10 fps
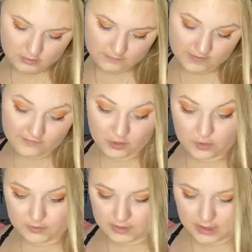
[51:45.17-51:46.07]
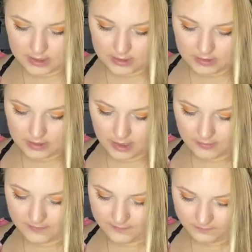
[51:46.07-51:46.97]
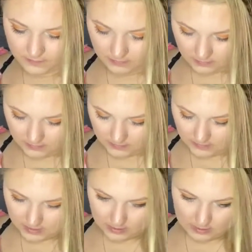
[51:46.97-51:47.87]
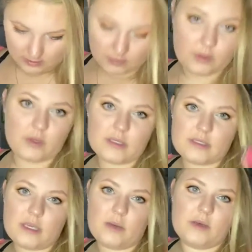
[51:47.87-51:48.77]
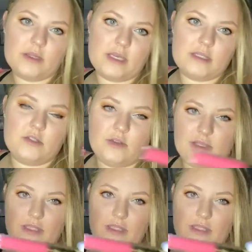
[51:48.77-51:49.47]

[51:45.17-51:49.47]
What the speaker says: I've never used these, so. What do you guys think about this? Do you think